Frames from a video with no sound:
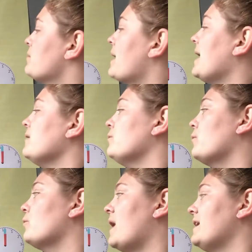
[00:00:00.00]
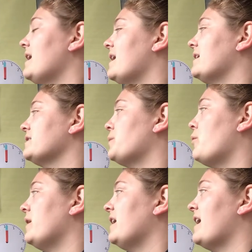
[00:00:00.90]
my red hand is
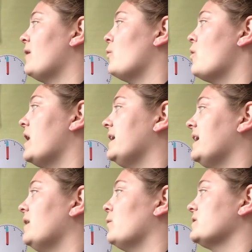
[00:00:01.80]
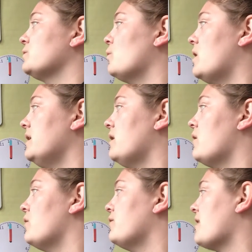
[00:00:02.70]
pointing at 1. It was
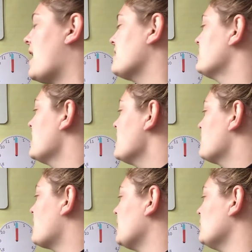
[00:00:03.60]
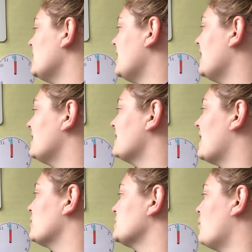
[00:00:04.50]
1:05. My red hand
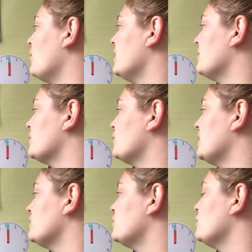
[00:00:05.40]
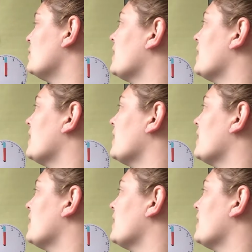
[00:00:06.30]
now is pointing between 2